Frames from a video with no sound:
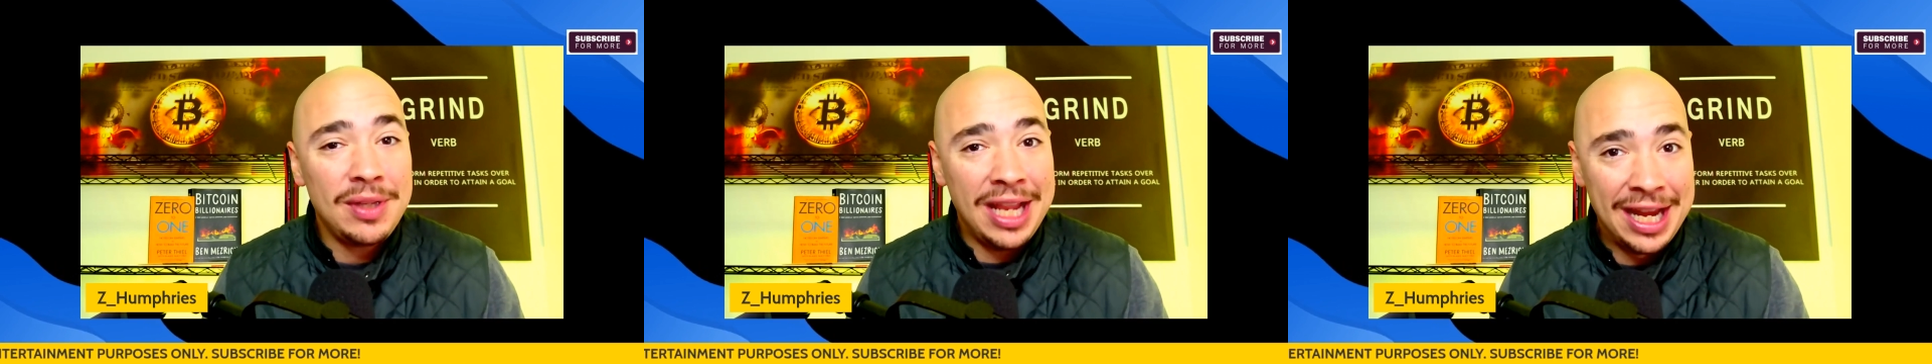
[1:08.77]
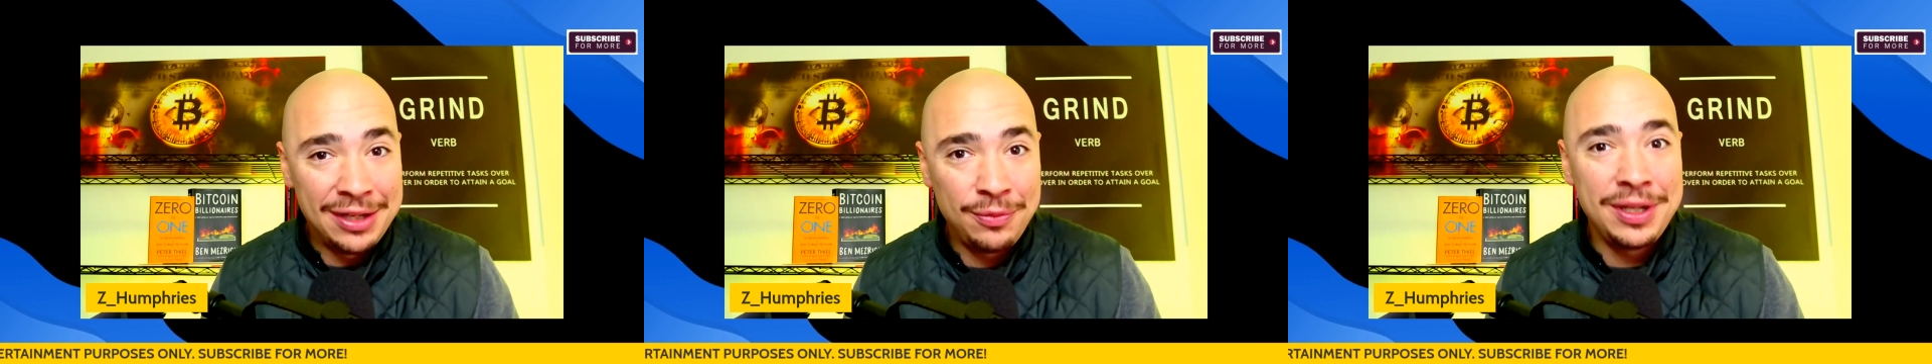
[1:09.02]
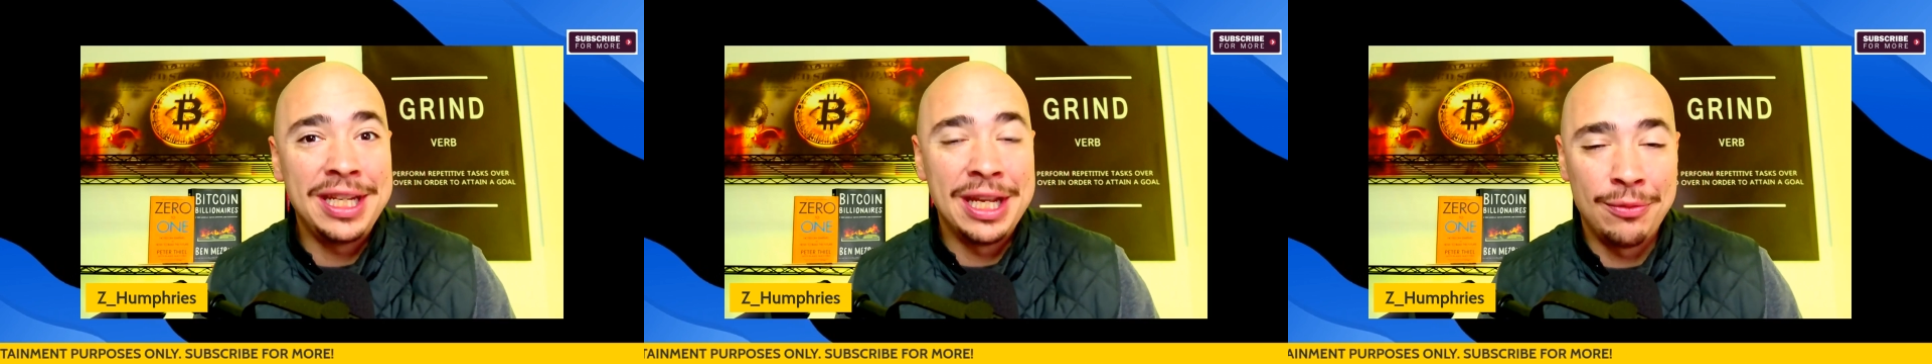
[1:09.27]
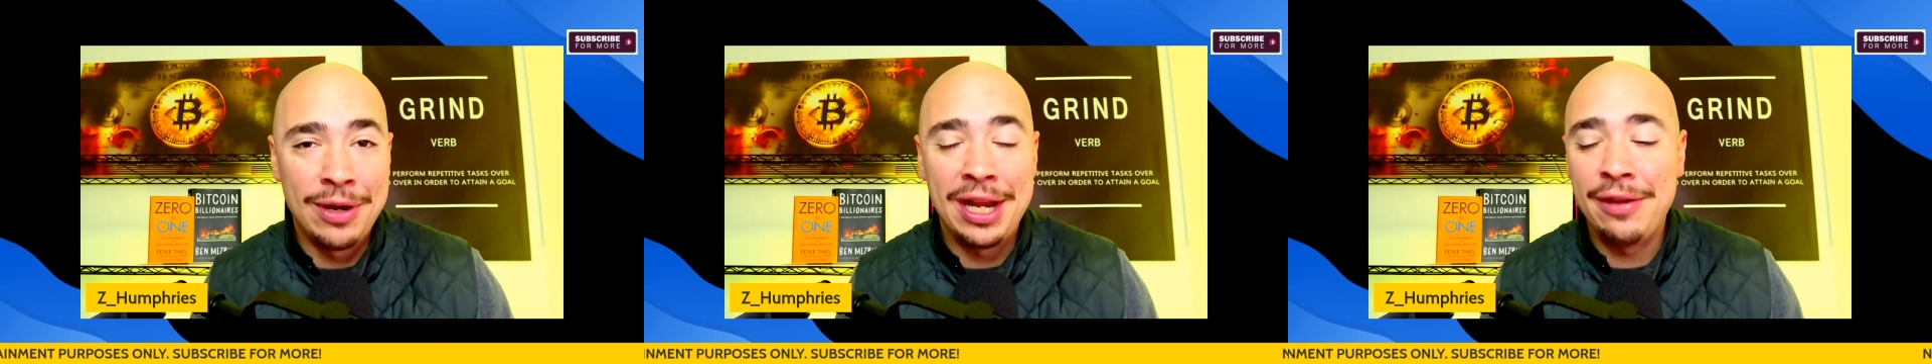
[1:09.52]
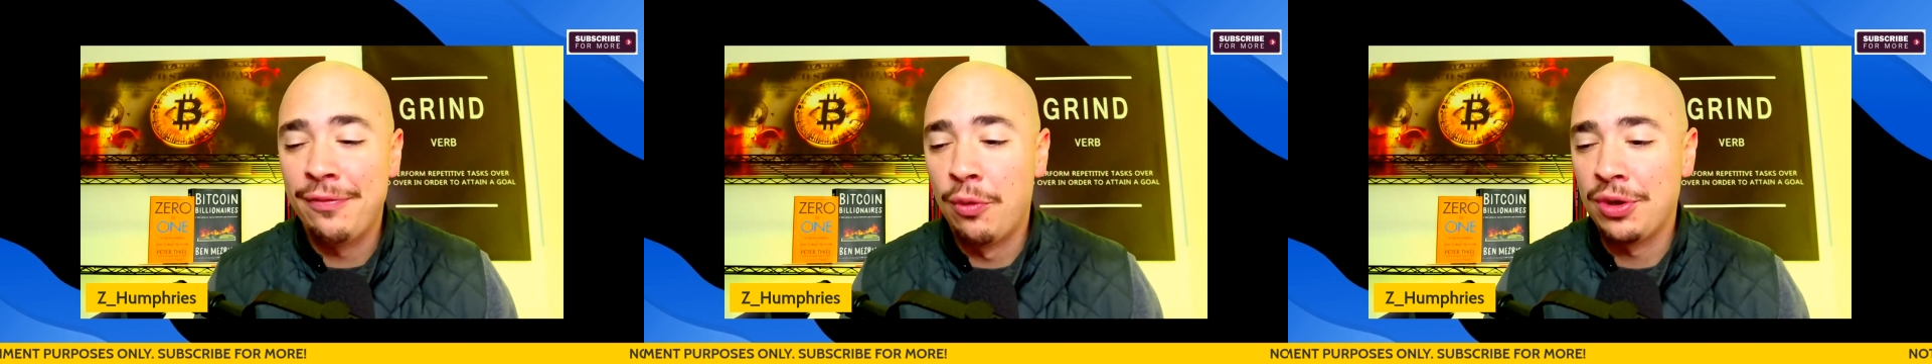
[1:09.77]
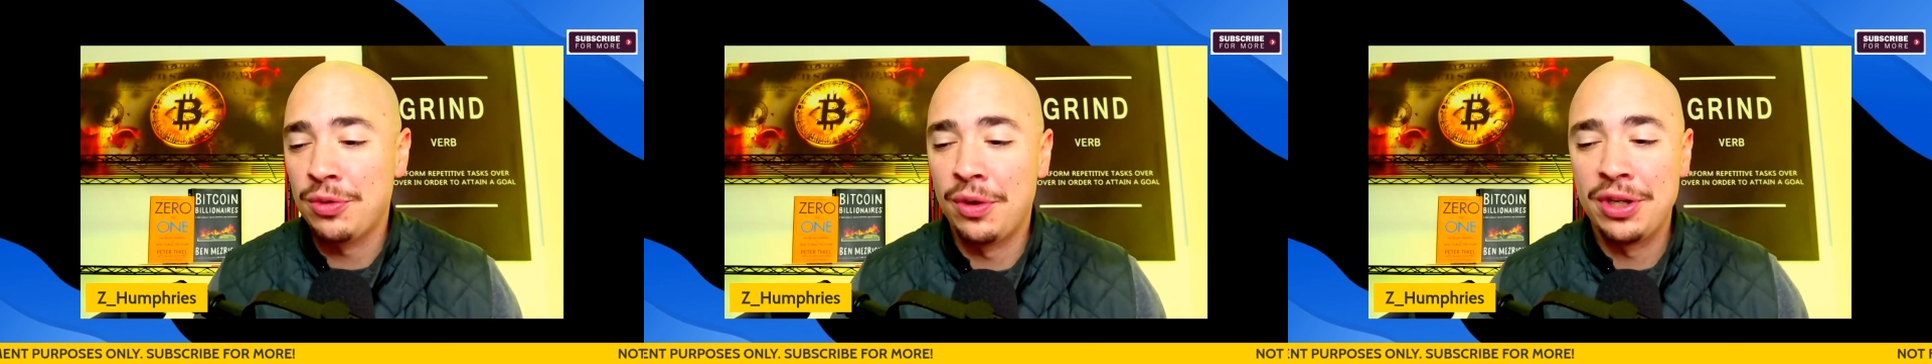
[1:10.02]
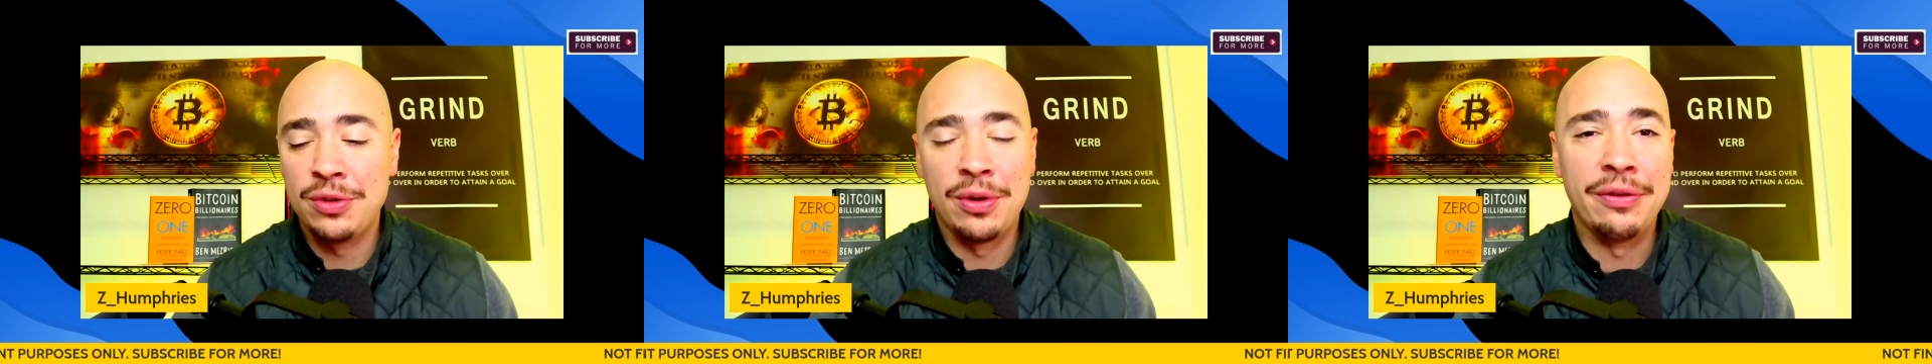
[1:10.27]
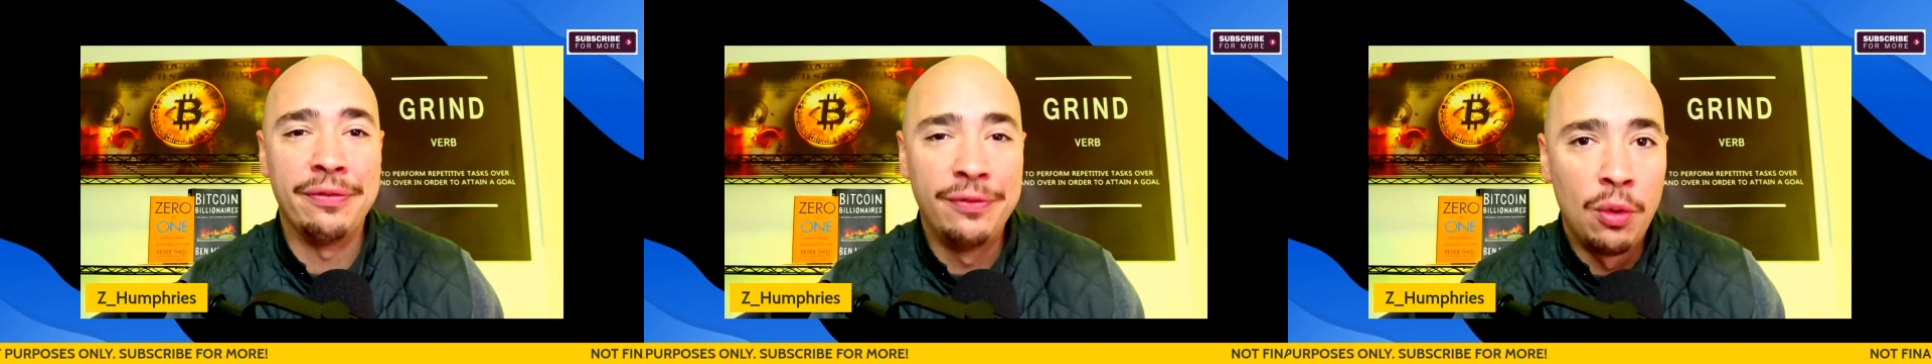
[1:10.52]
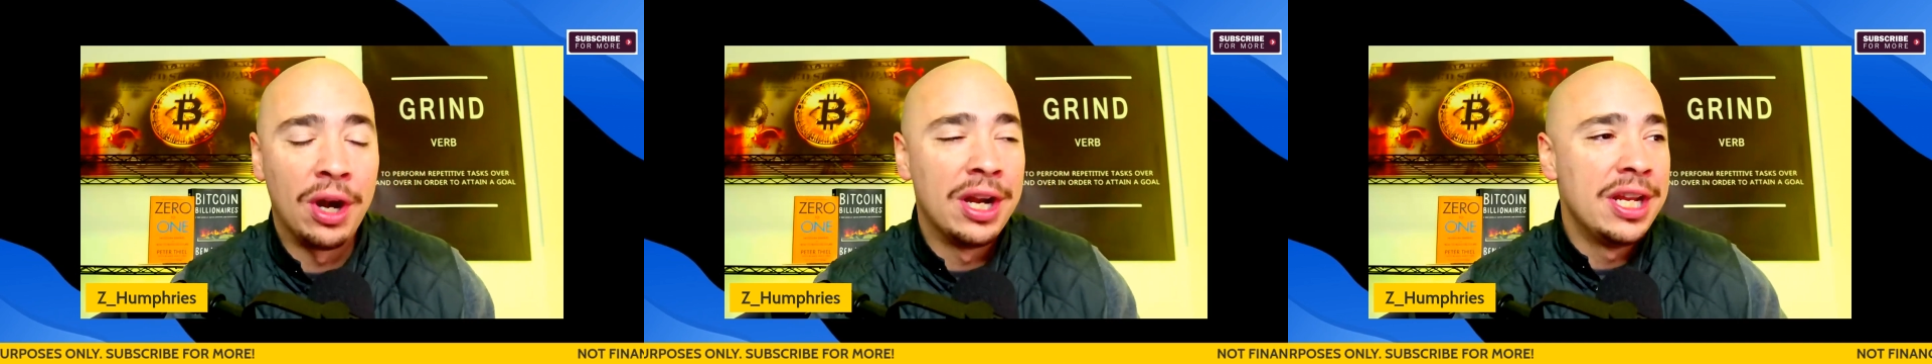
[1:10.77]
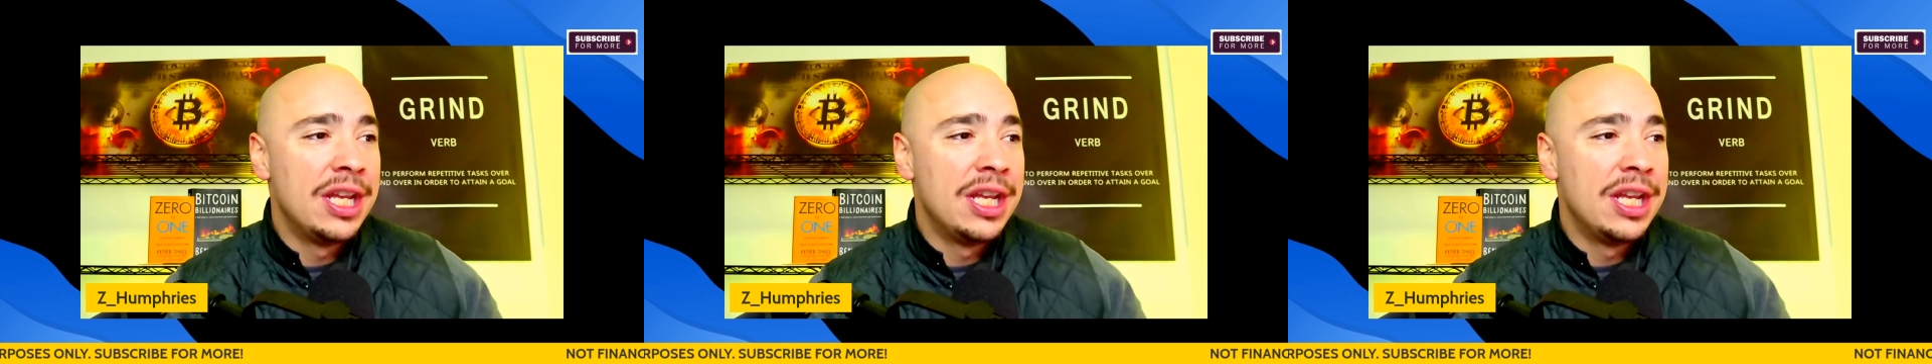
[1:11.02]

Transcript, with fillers: and as we get ready for 2024.